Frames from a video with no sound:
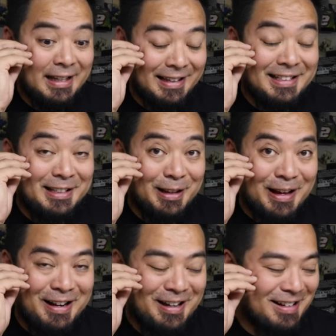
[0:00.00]
This is a
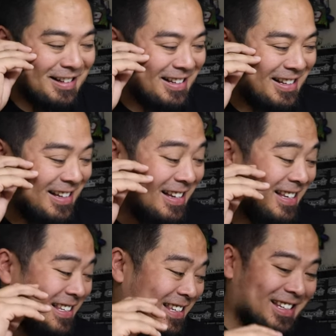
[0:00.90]
lot,
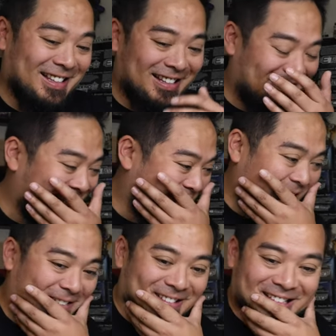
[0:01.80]
this is a lot of
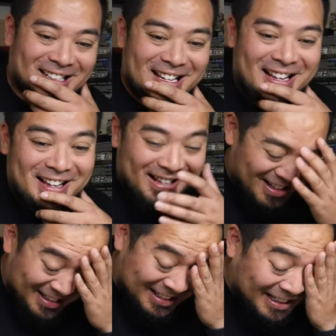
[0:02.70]
tools.
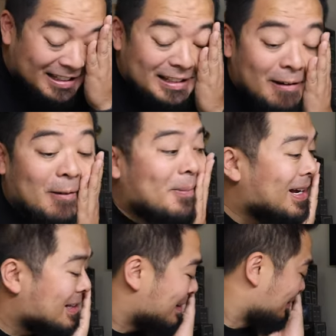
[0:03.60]
This is so
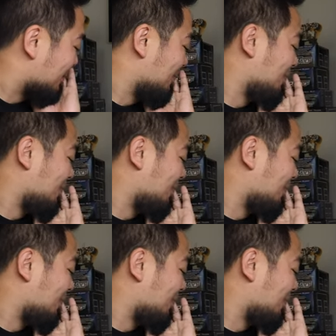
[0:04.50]
amazing.